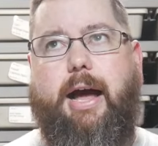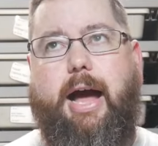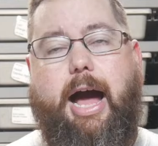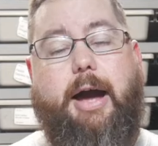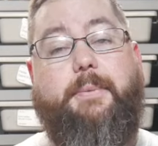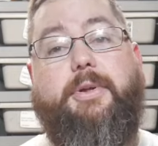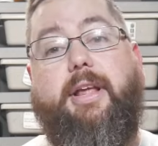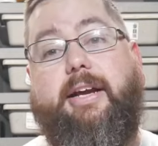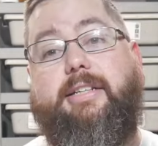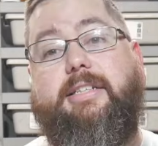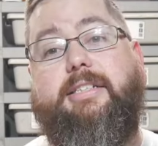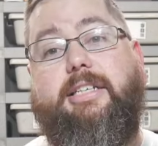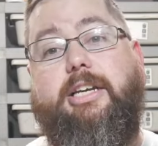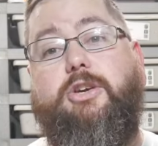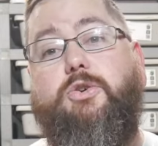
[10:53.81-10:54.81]
I would like to
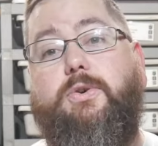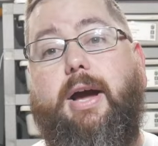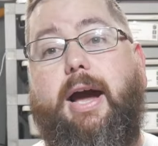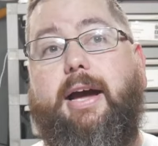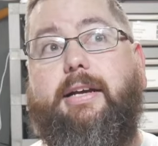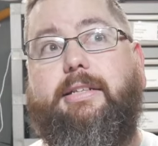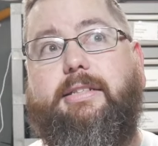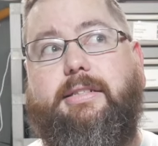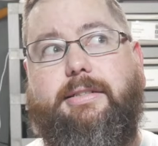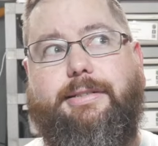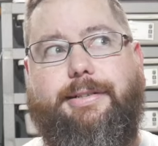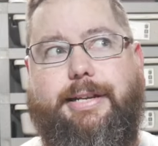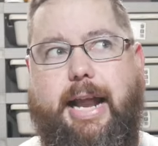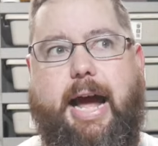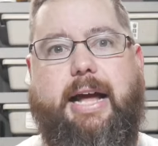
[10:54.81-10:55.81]
see you guys
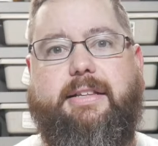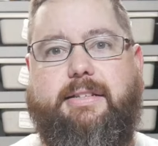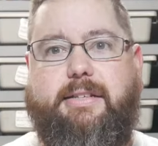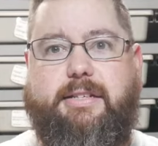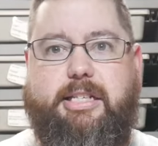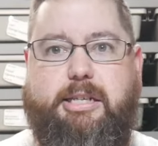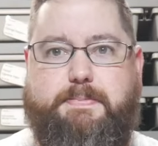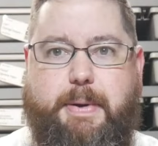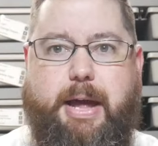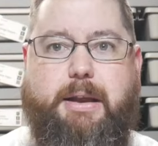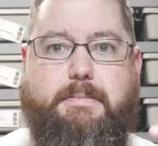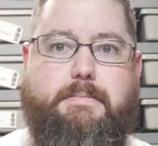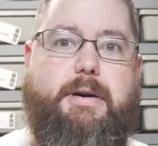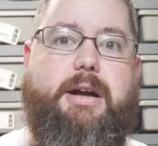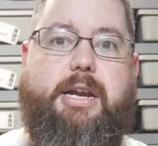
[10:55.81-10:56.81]
not
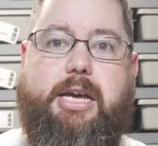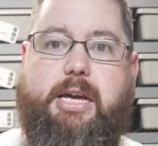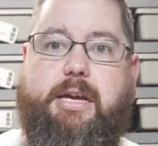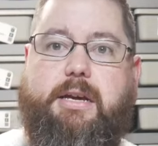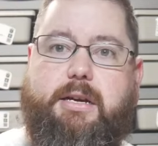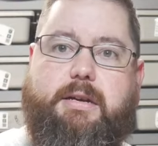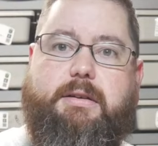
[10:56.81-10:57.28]
spend money.